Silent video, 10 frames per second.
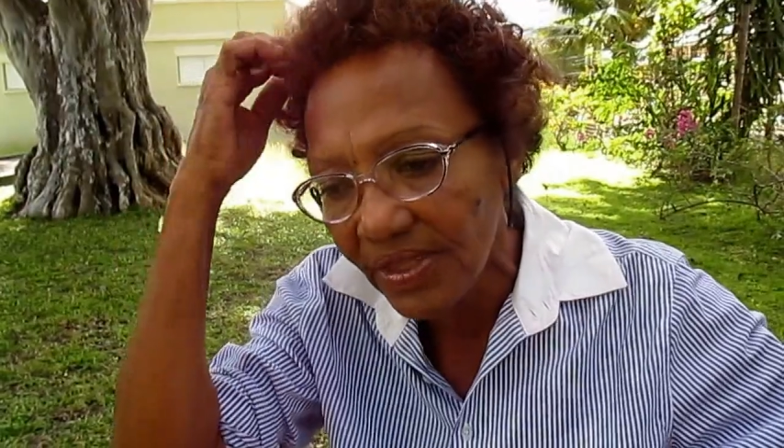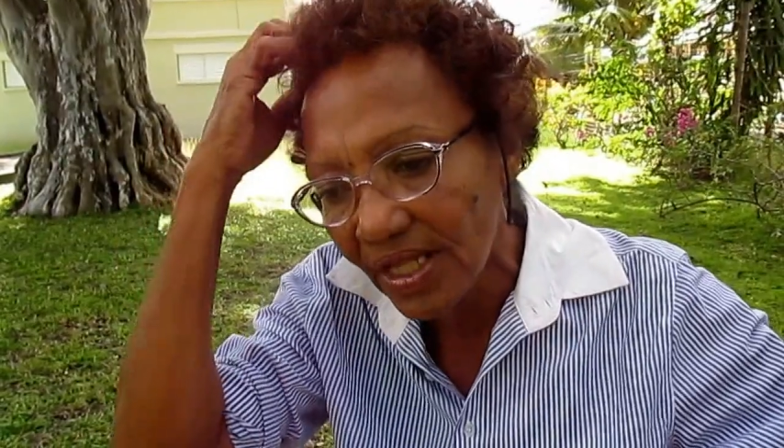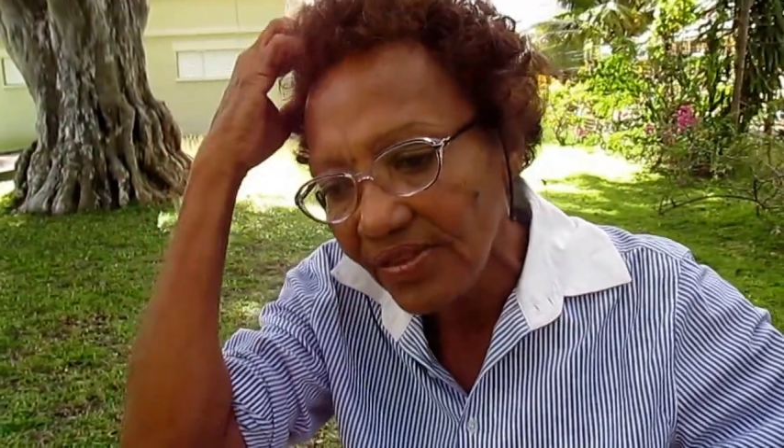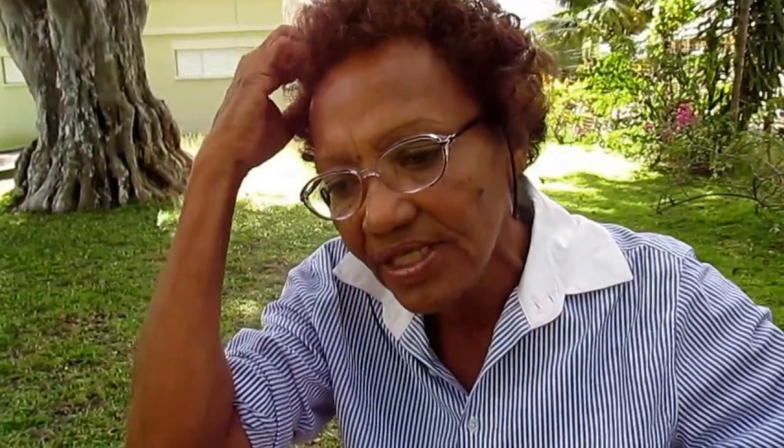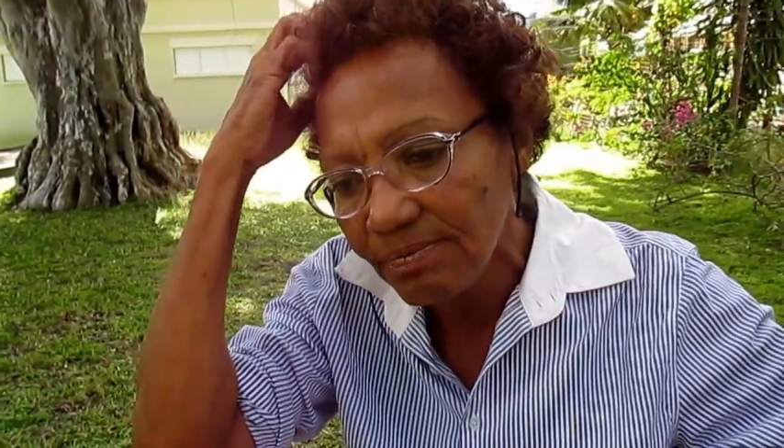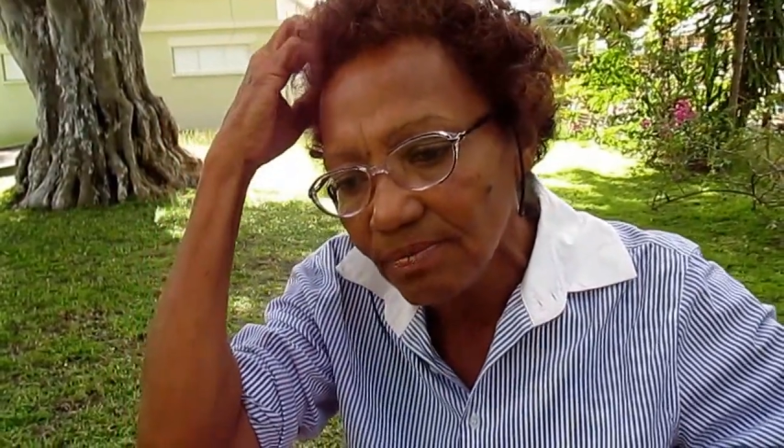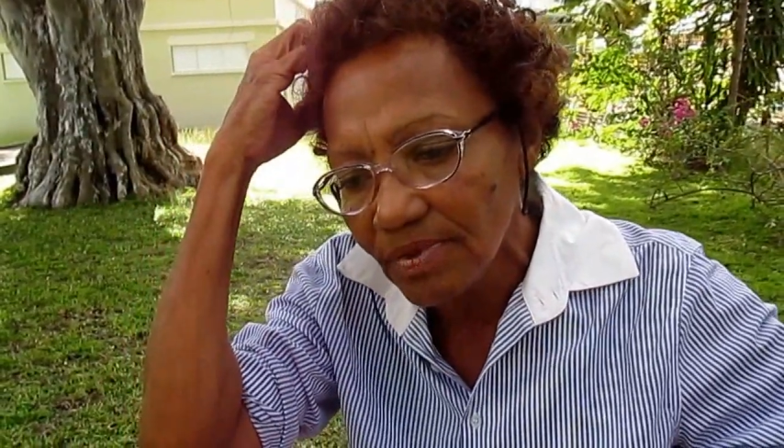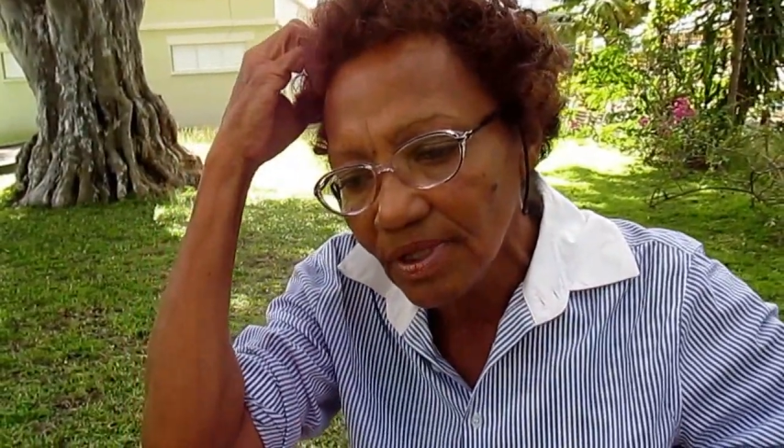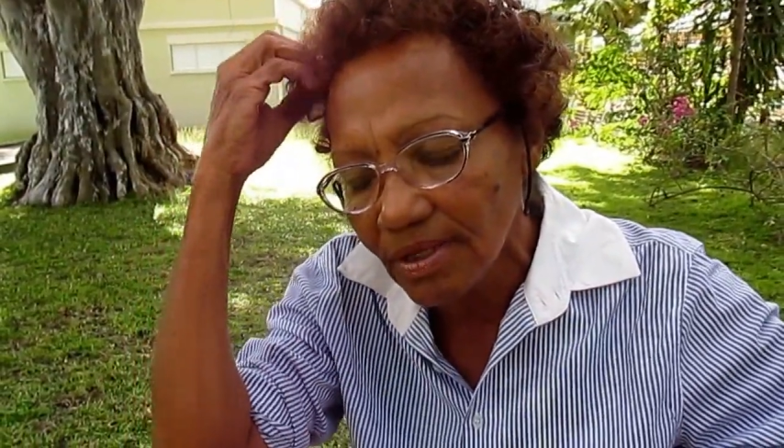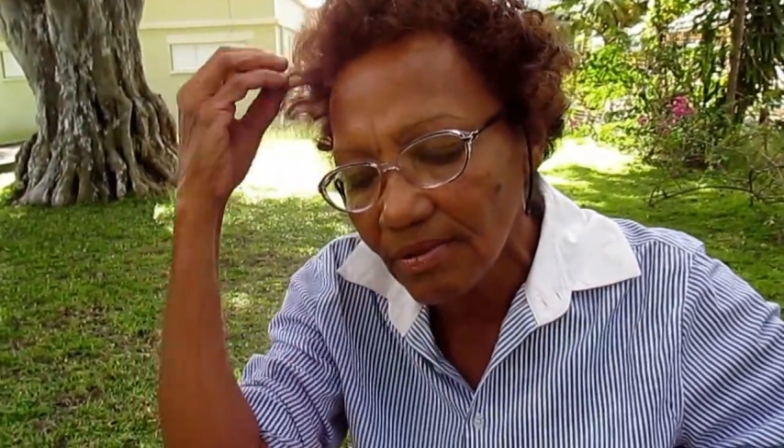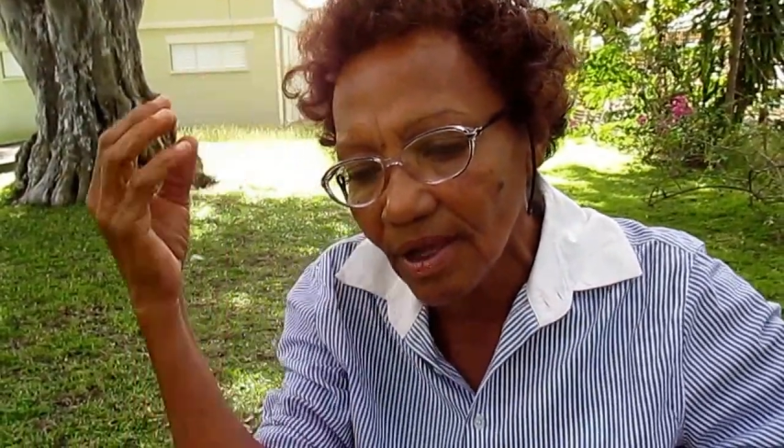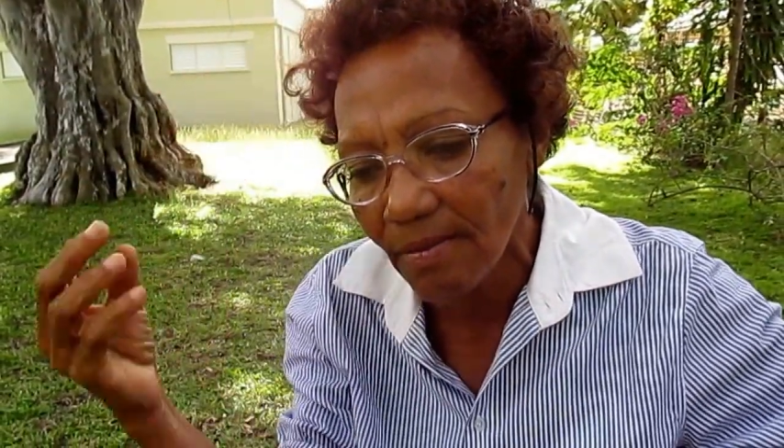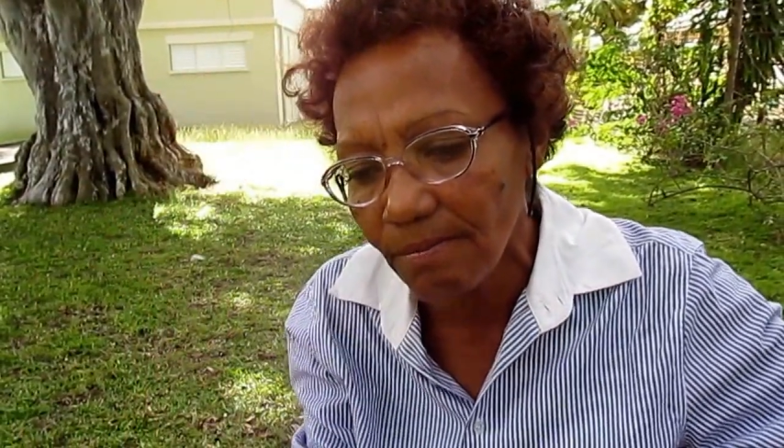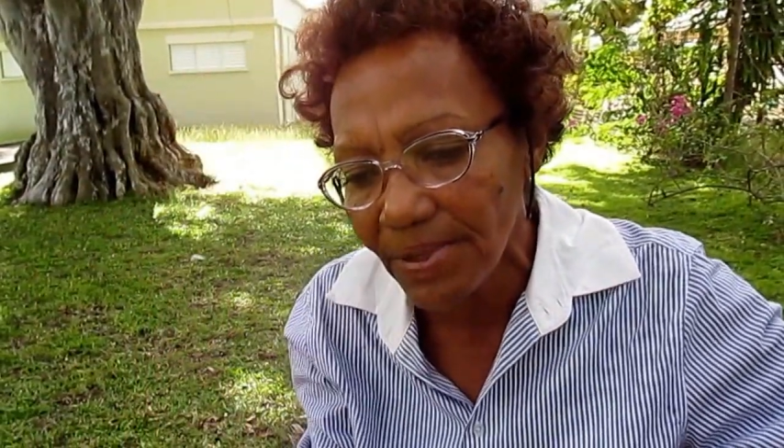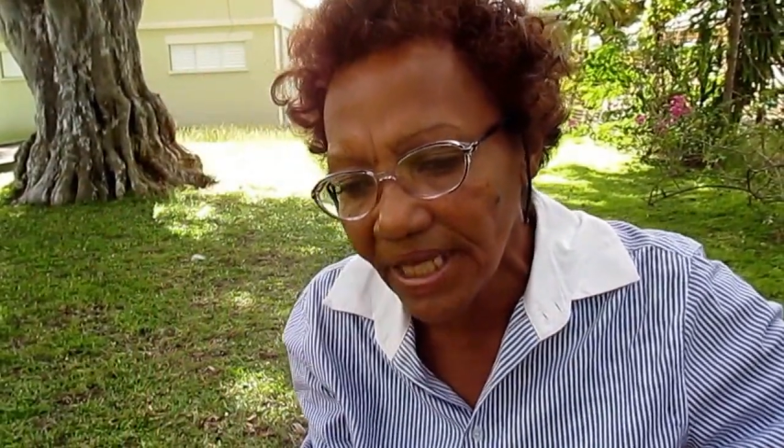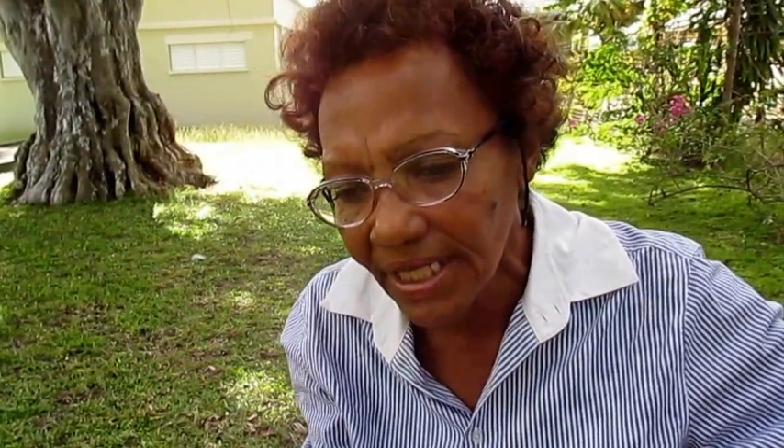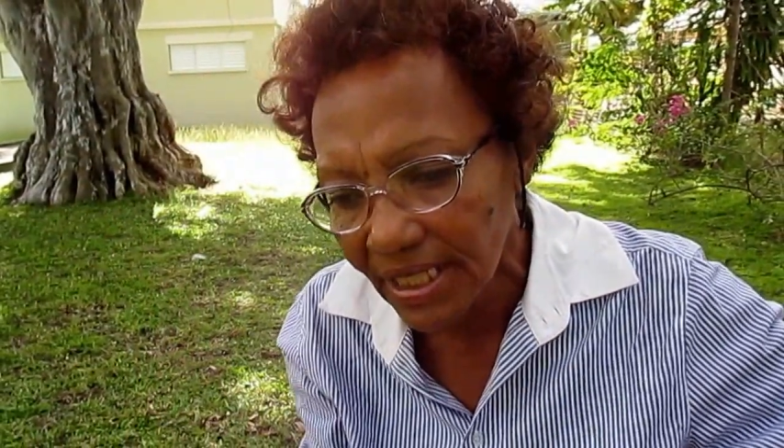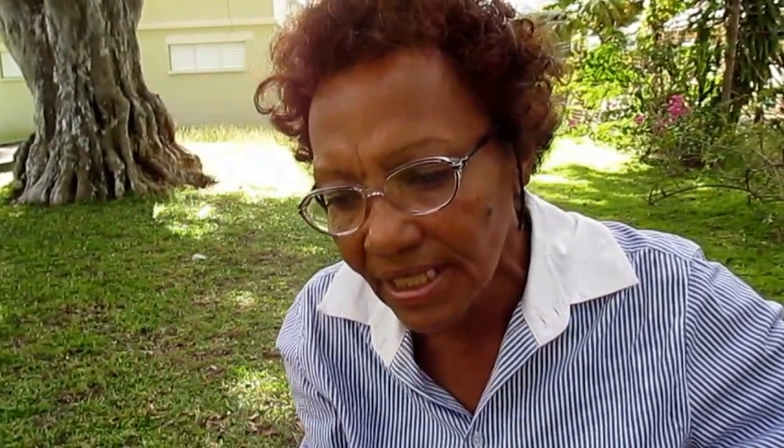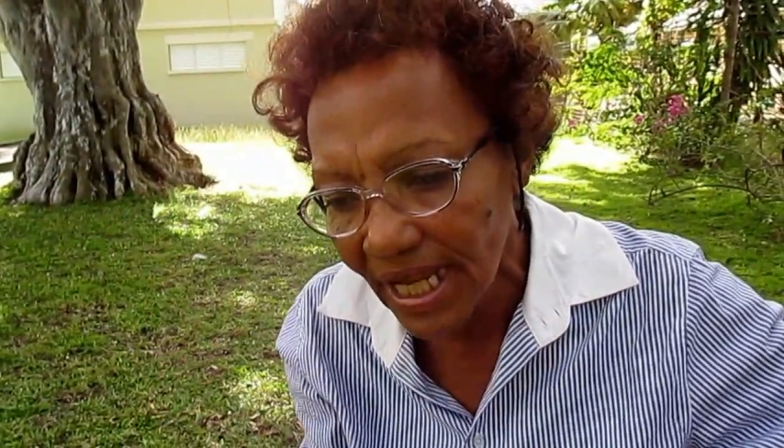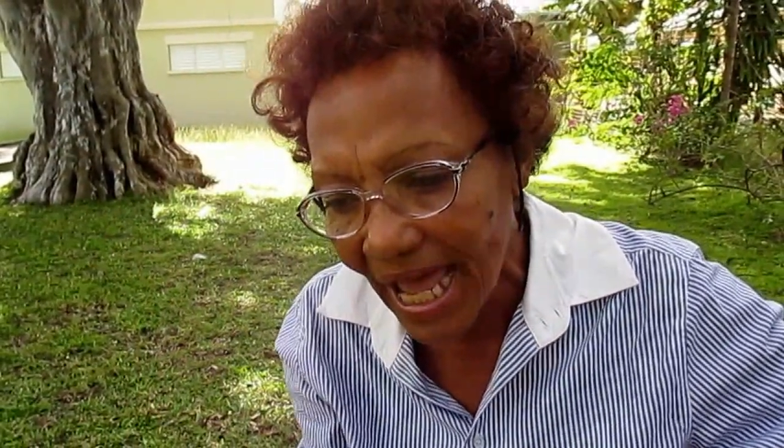The big
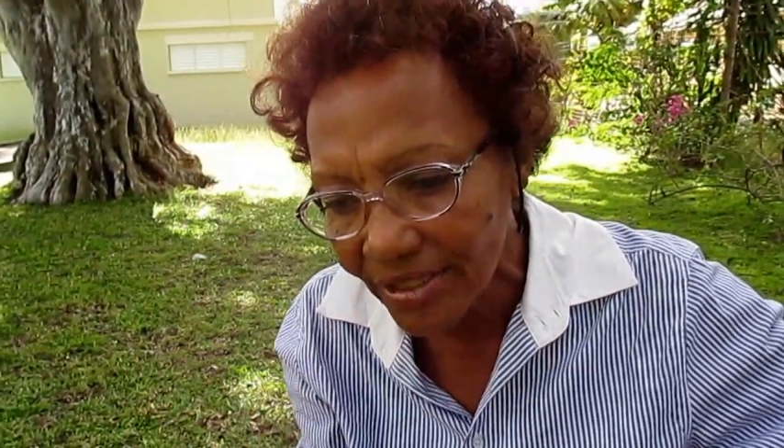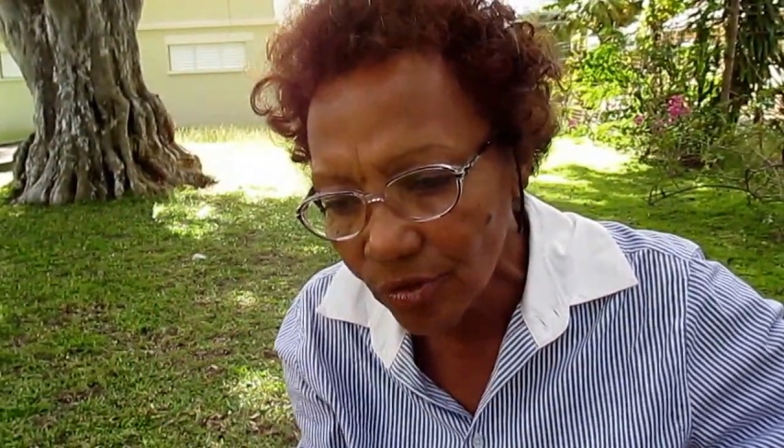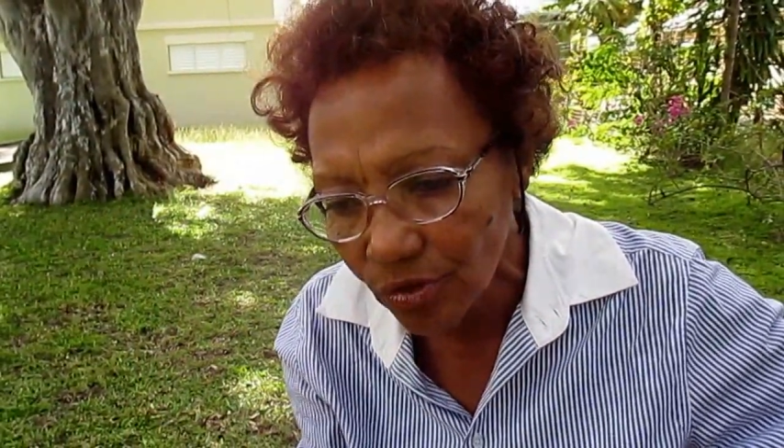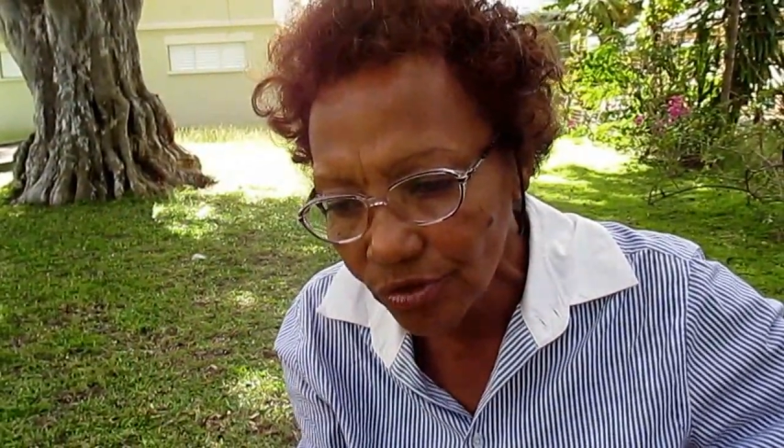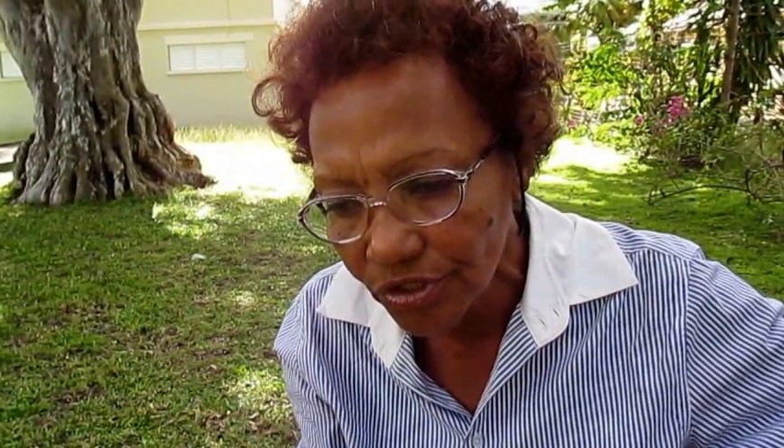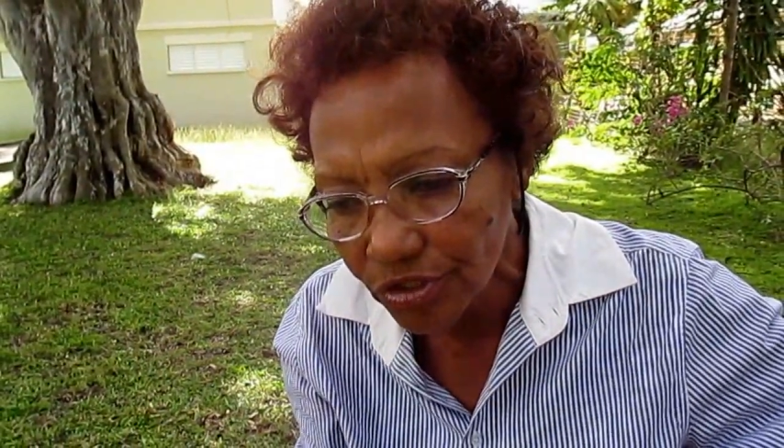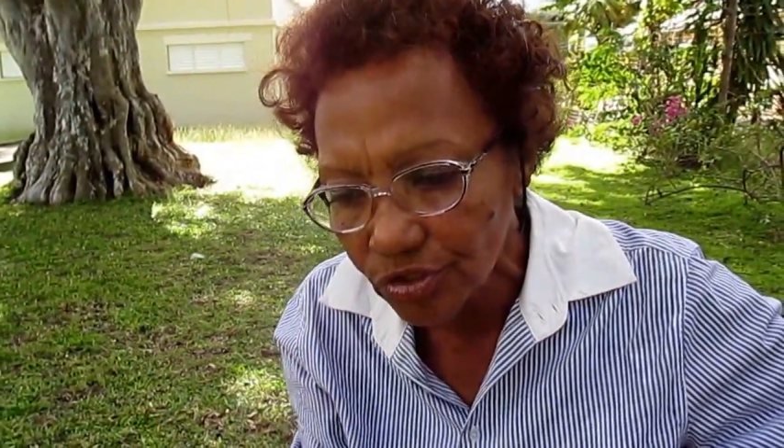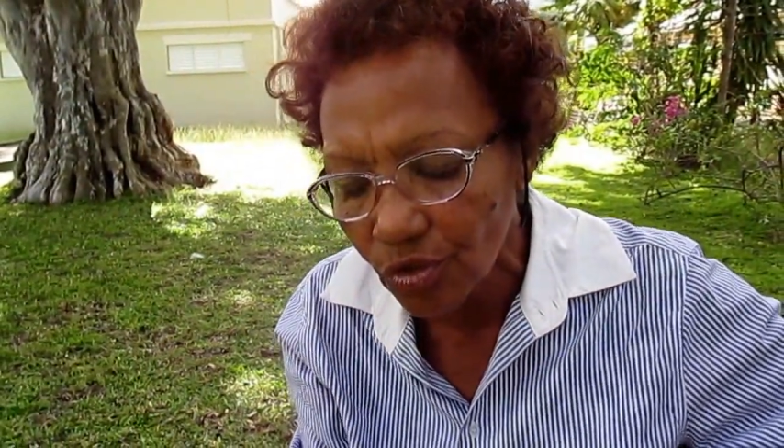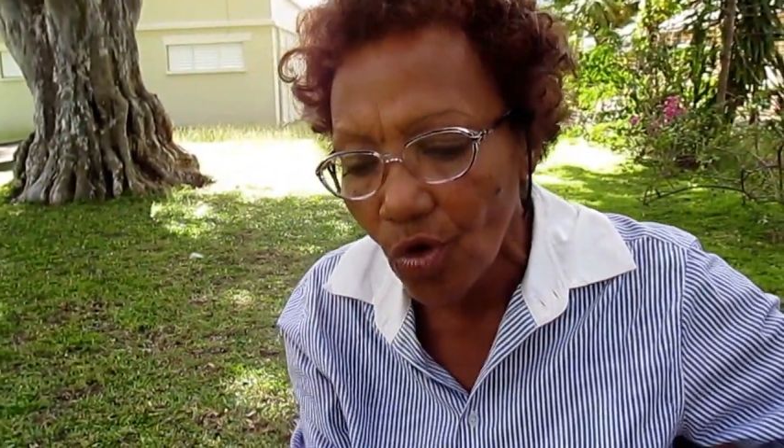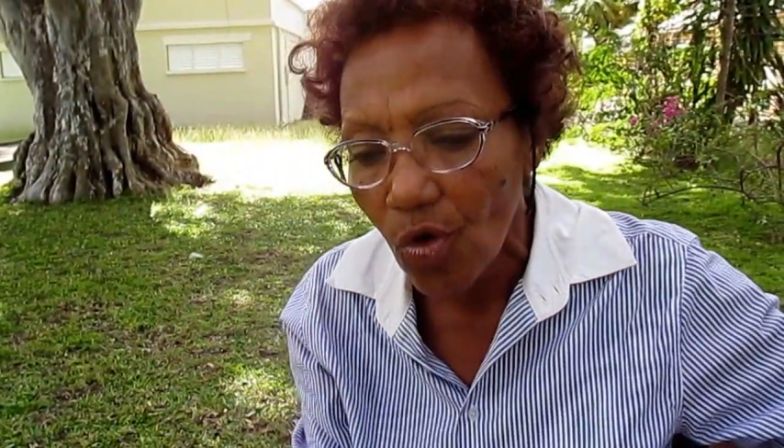landowners